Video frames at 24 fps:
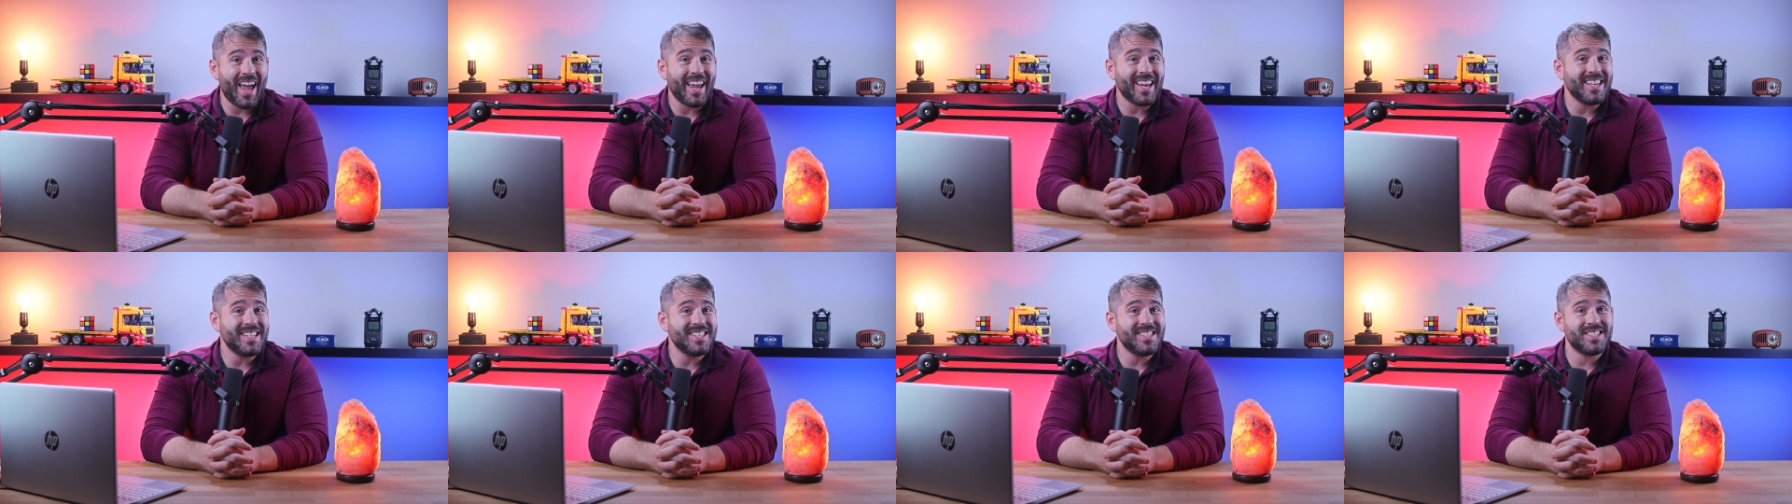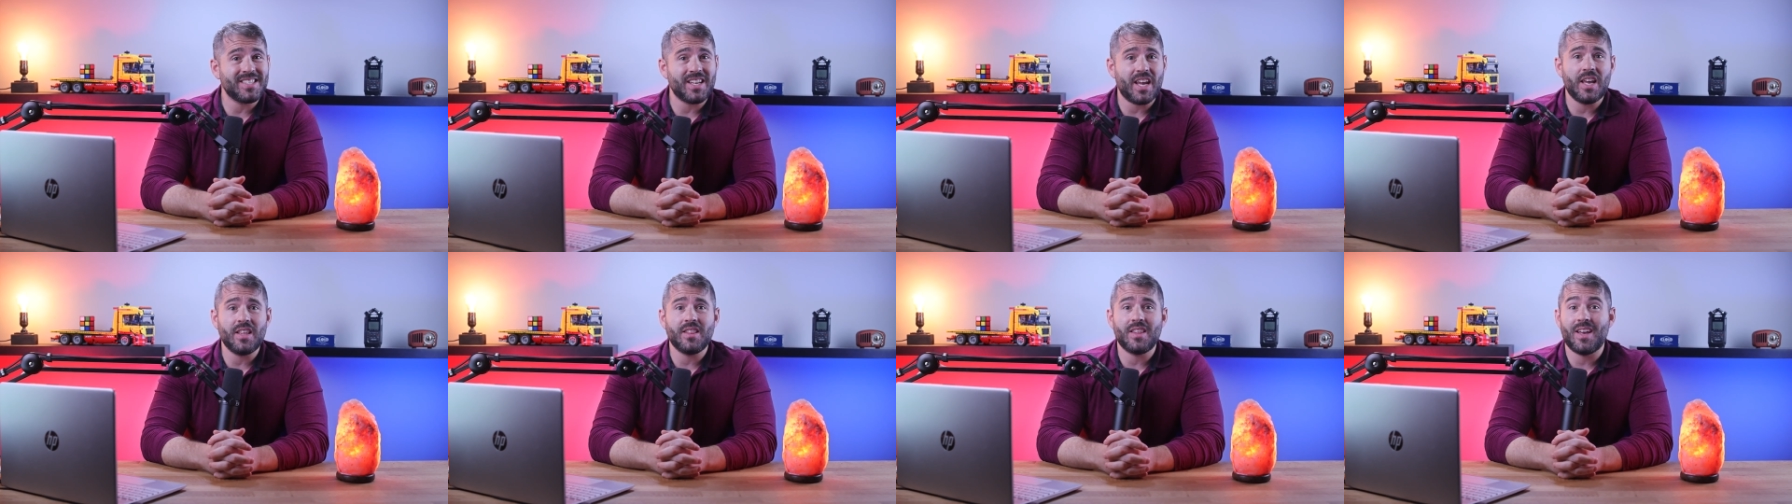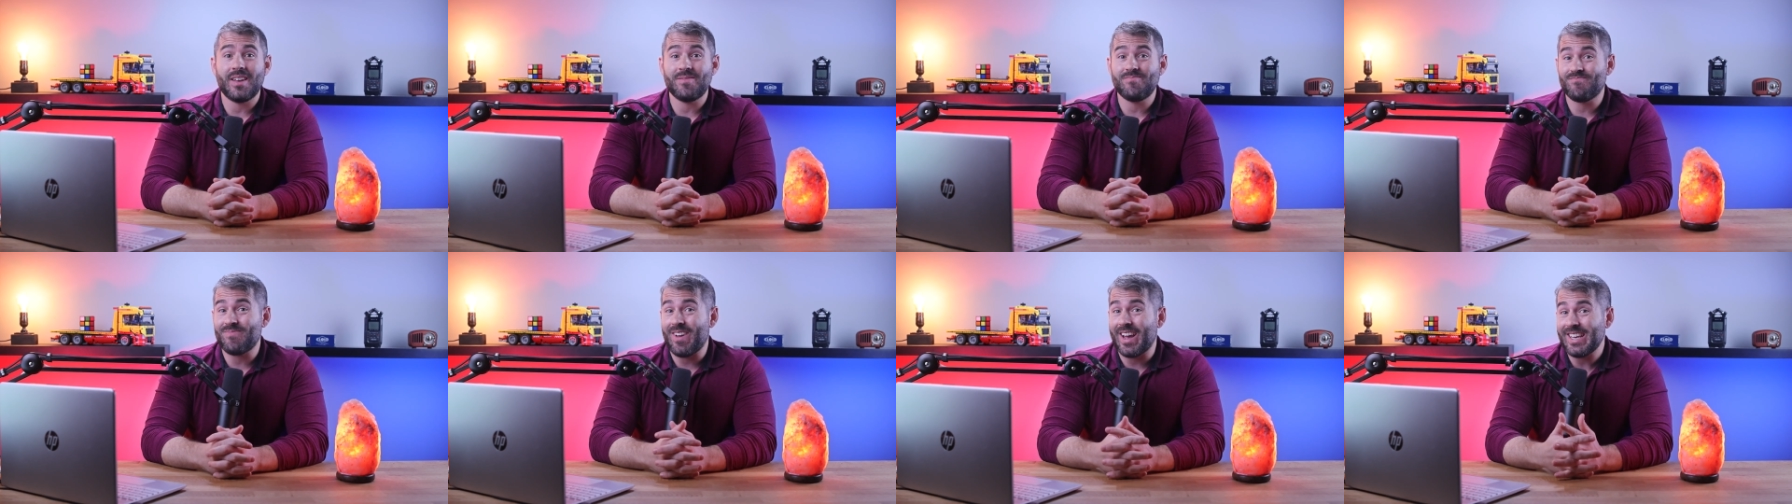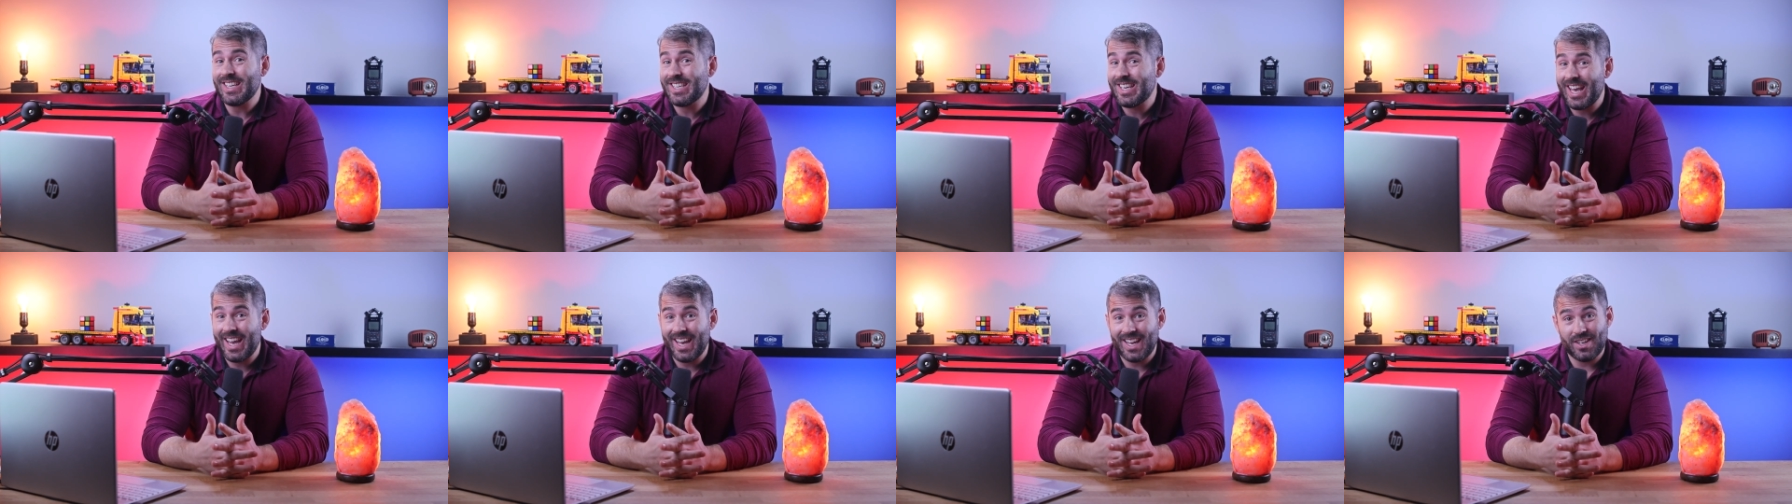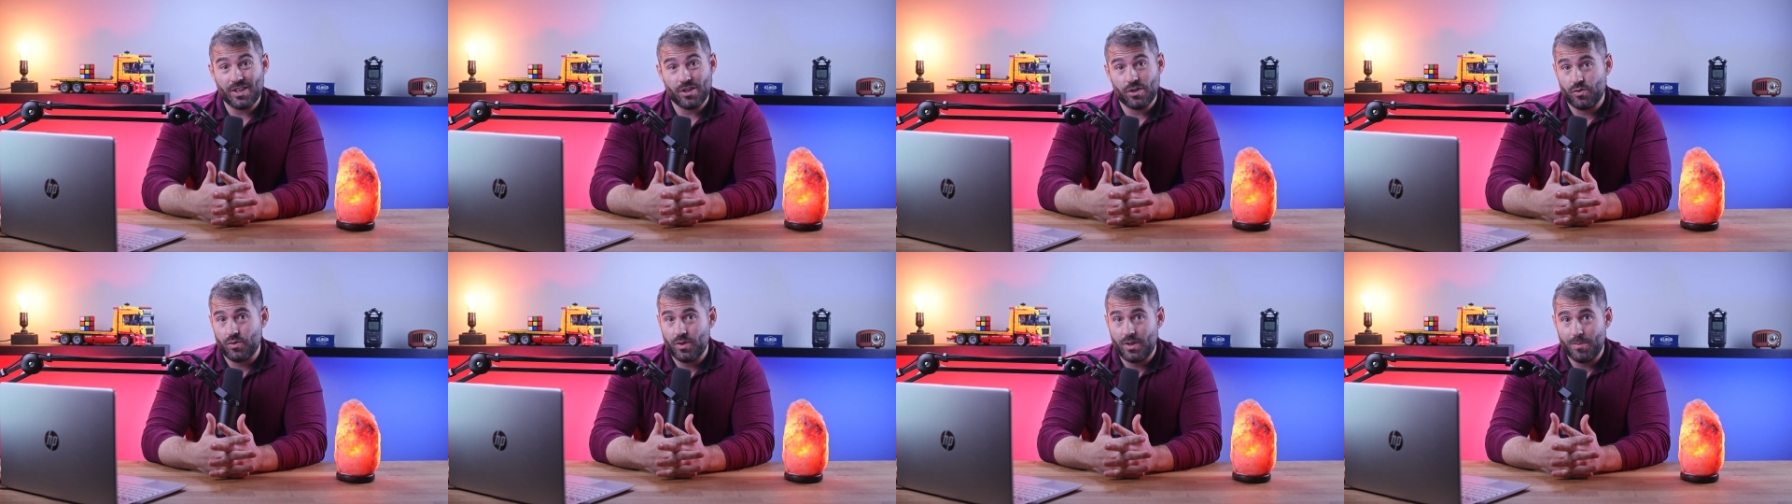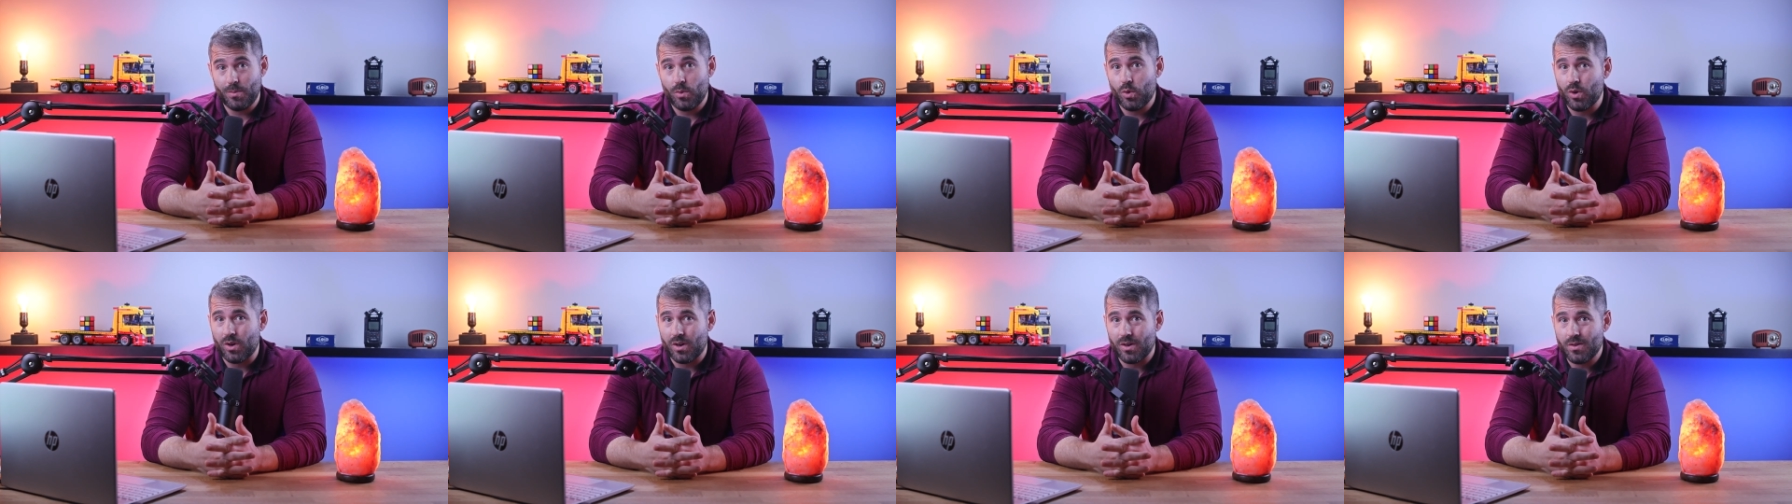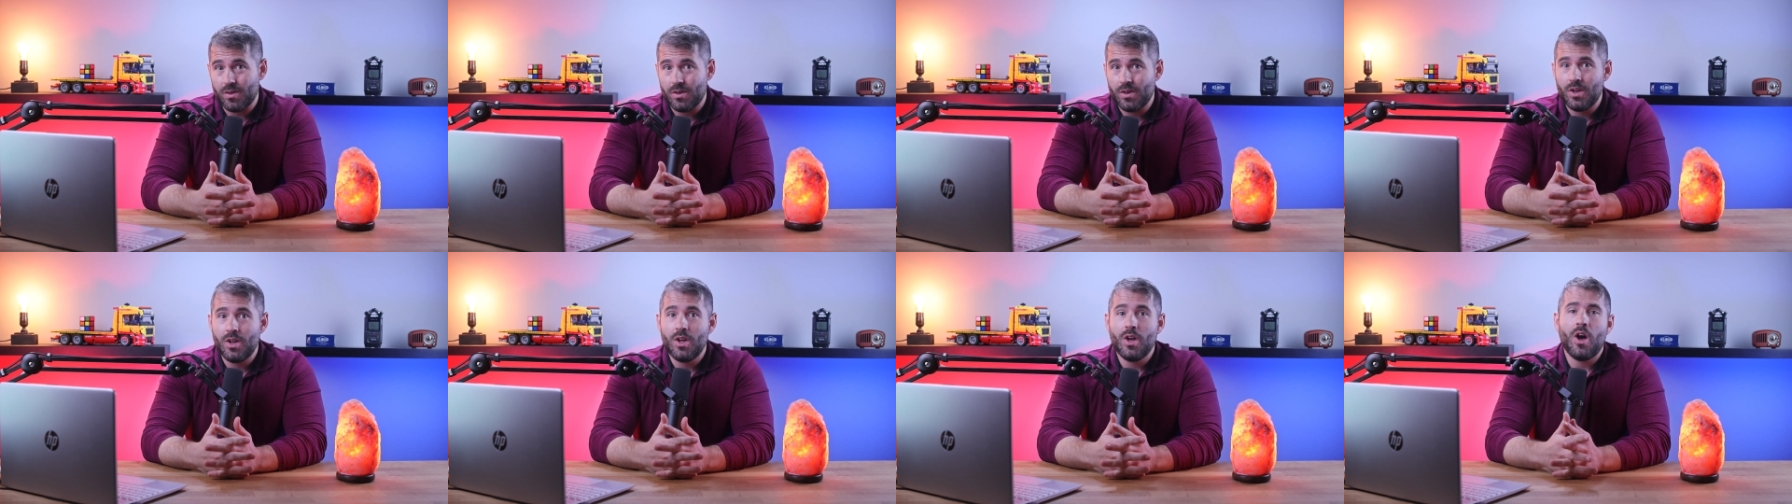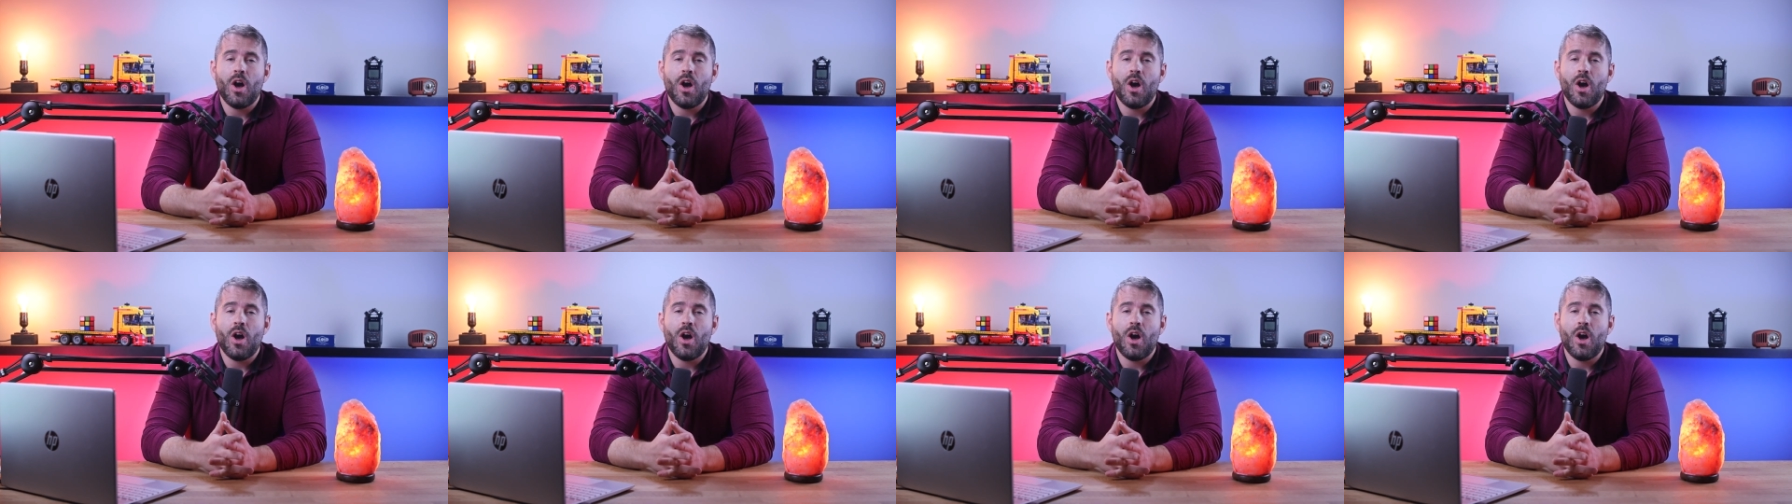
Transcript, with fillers: I can say that I can't agree more.